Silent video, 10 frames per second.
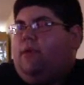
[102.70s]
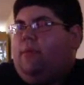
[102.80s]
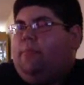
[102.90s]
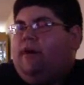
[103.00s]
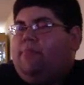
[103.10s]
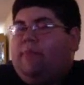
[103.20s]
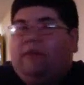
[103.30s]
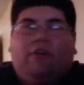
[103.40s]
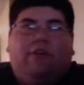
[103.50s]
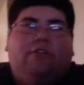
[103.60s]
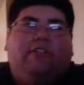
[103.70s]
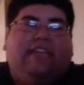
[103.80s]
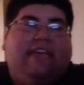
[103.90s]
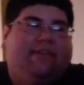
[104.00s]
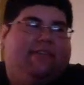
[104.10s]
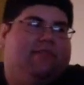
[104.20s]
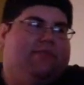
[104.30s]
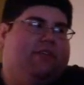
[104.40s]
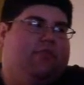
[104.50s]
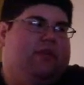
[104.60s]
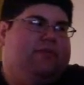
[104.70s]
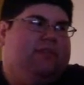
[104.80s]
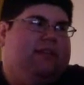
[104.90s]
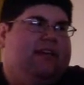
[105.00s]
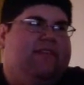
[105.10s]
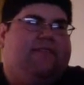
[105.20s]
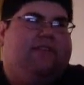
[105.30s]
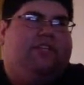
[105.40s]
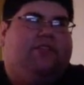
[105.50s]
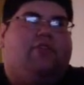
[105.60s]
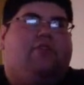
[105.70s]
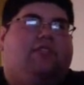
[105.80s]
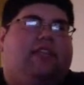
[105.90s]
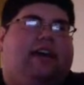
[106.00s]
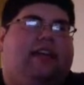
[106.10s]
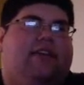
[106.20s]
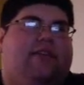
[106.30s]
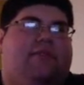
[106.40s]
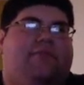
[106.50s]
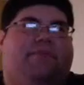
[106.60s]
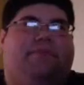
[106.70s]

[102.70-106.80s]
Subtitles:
But Mariko saves him. She grabs the knife and she throws it at him.